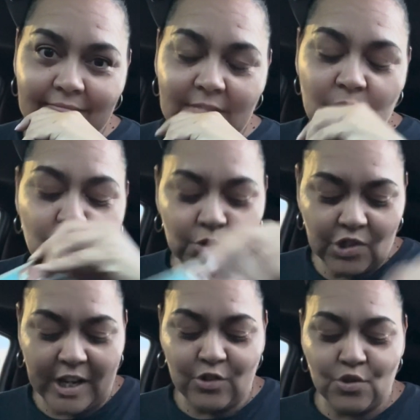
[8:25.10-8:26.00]
It will
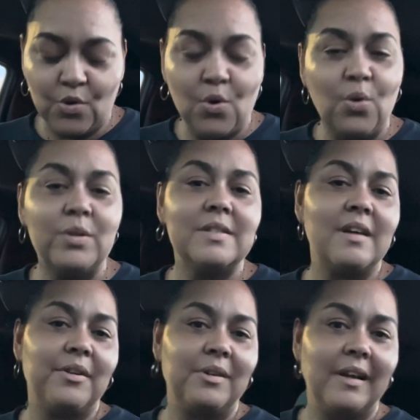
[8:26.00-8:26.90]
change your whole
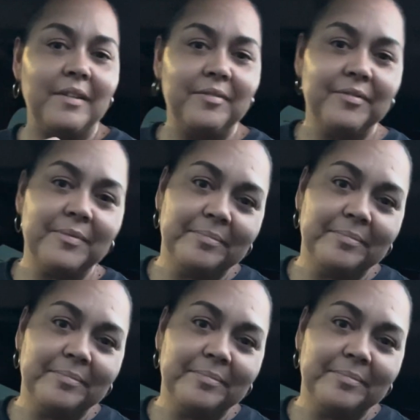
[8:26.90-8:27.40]
entire life.